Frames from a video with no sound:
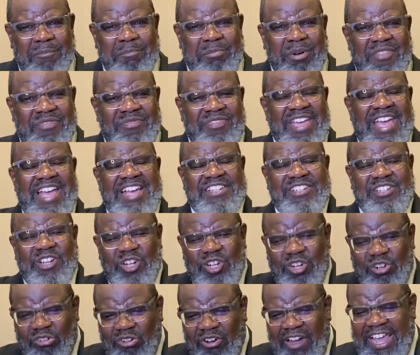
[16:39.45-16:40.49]
but there's a
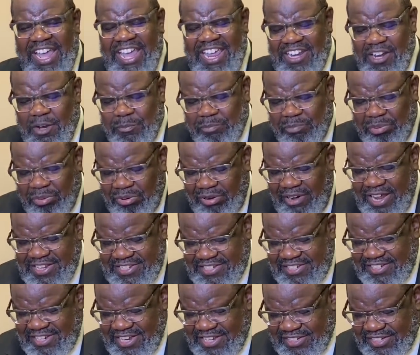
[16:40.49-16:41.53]
greater
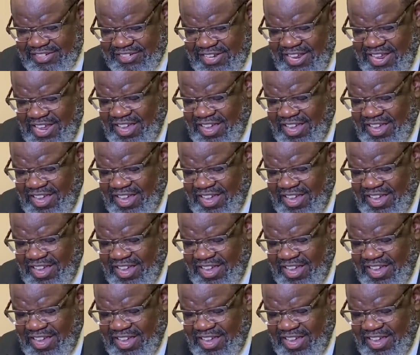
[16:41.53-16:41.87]
presence